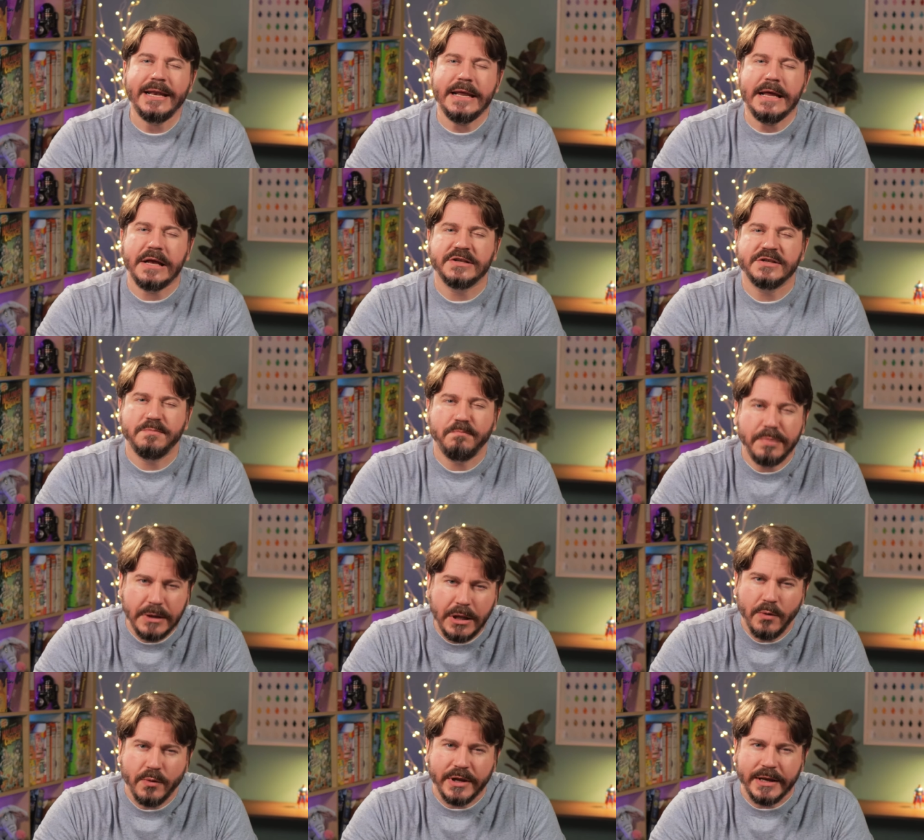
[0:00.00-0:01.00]
it
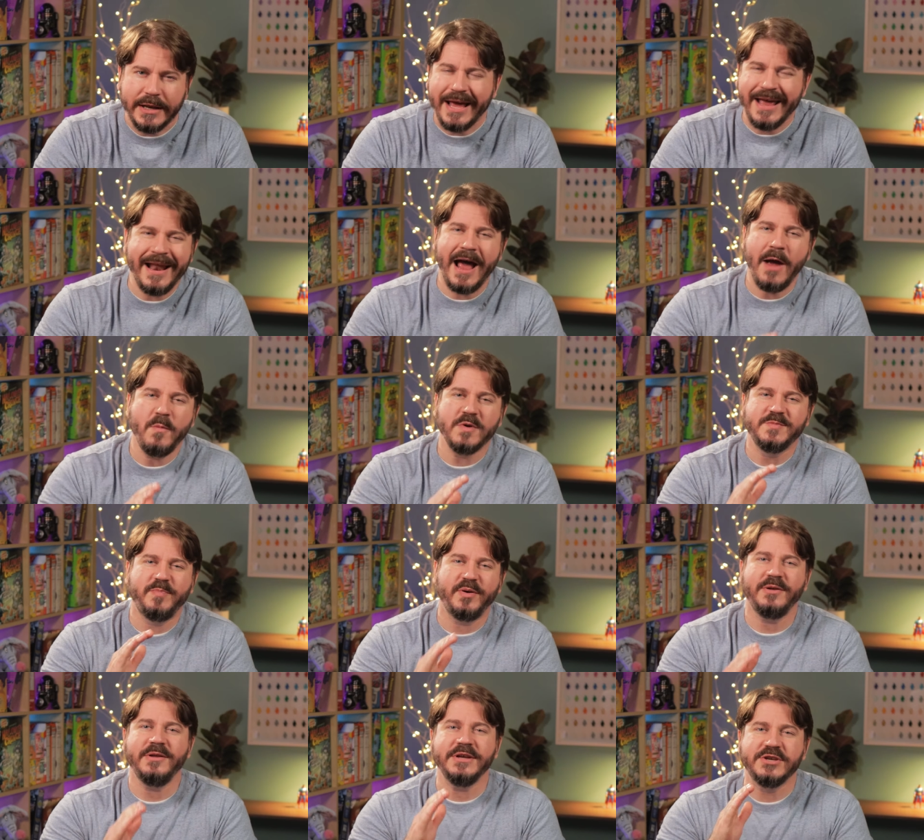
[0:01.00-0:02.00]
exploded, and I was
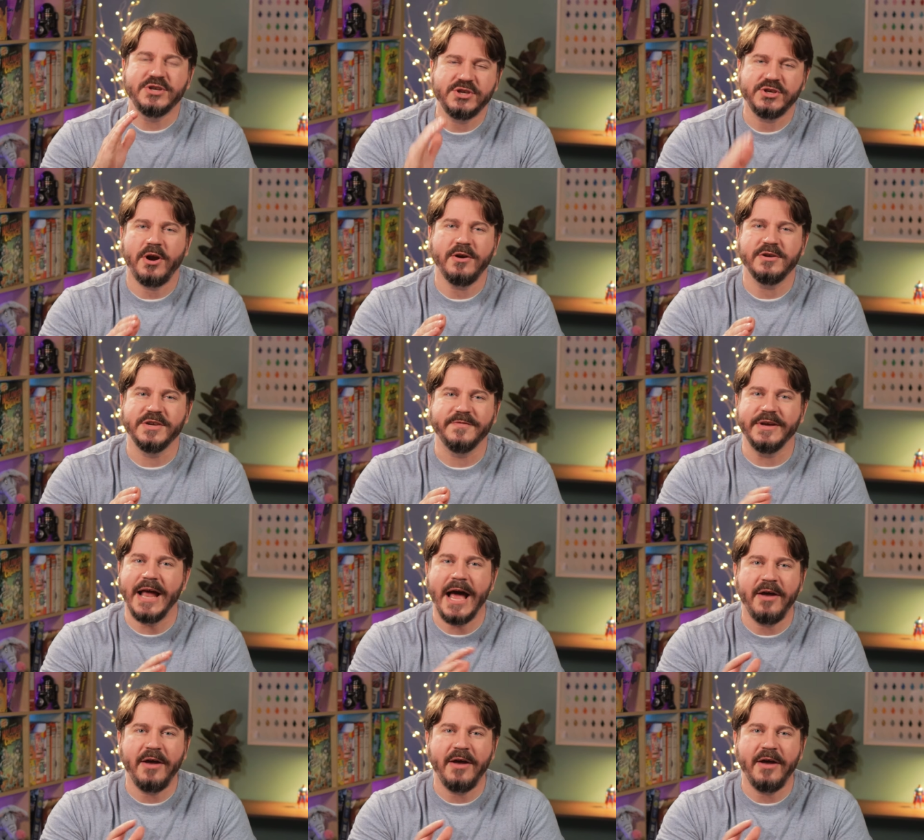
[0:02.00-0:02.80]
pulling shards of it